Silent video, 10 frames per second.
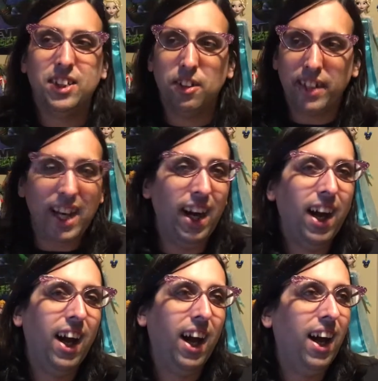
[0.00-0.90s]
So yeah,
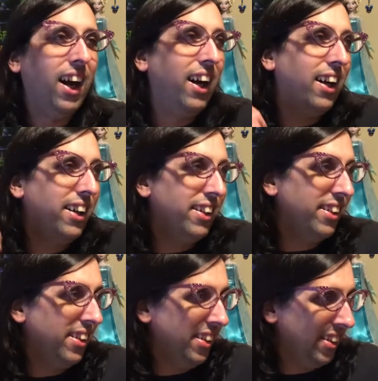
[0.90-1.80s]

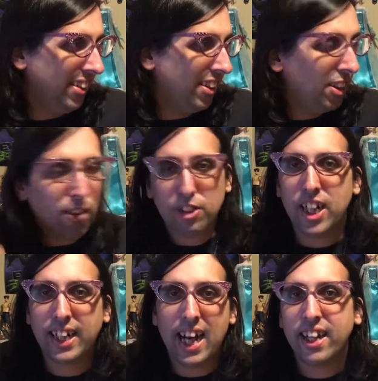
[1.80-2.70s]
go
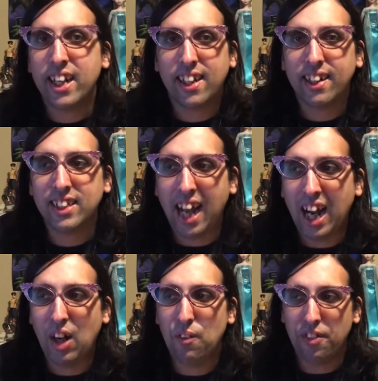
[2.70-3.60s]
check any of these
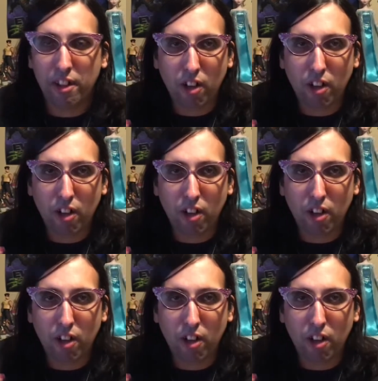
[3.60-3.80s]
out.